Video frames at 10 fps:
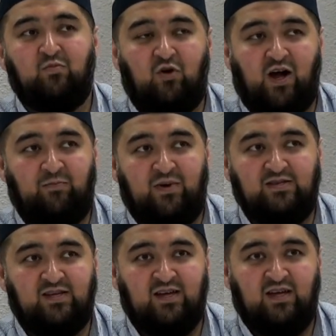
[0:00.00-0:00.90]

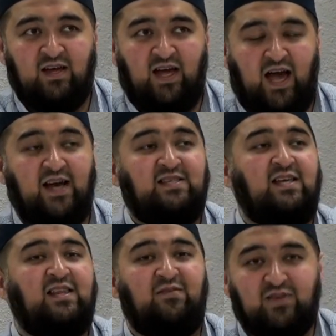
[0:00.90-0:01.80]
Muhammad, has he
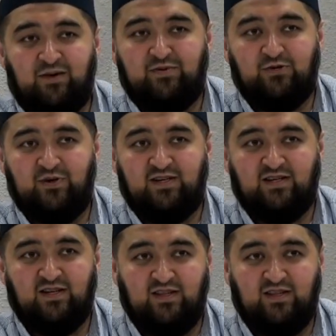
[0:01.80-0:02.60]
lived up to it?